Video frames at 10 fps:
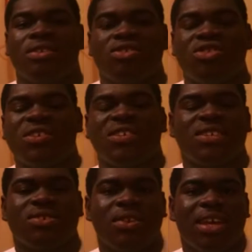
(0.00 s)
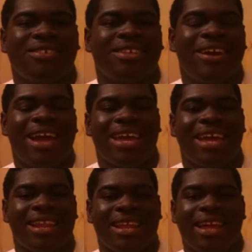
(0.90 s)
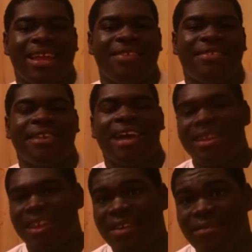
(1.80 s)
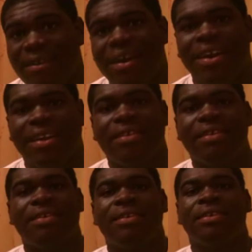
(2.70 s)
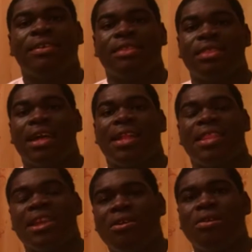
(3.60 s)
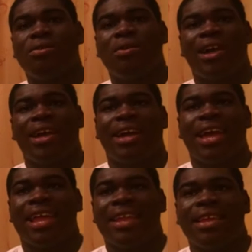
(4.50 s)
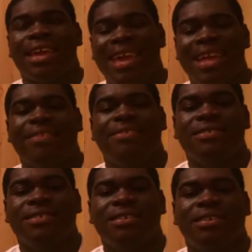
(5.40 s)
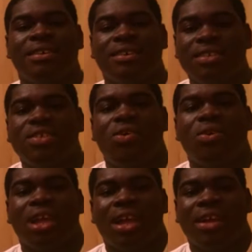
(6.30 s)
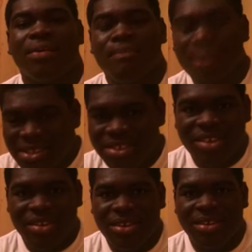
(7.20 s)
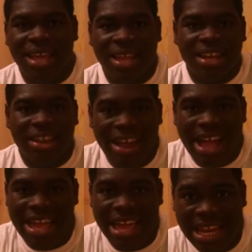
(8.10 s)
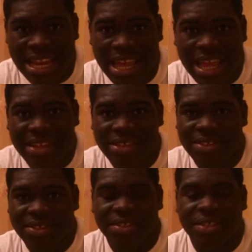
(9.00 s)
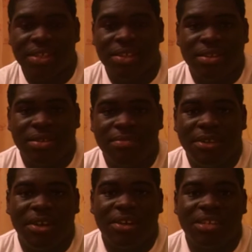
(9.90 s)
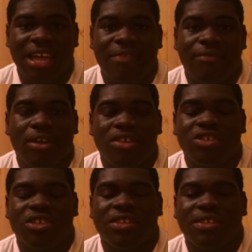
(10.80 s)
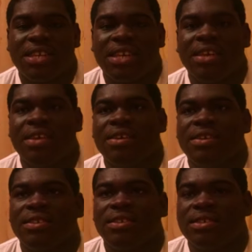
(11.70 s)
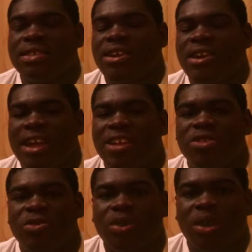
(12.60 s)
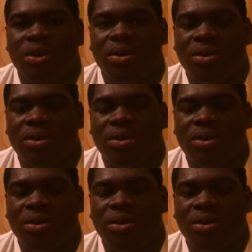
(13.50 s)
just as good as their high end heads, and I find that their low end heads sound better than their high end heads, because I've watched this snare head tune-up,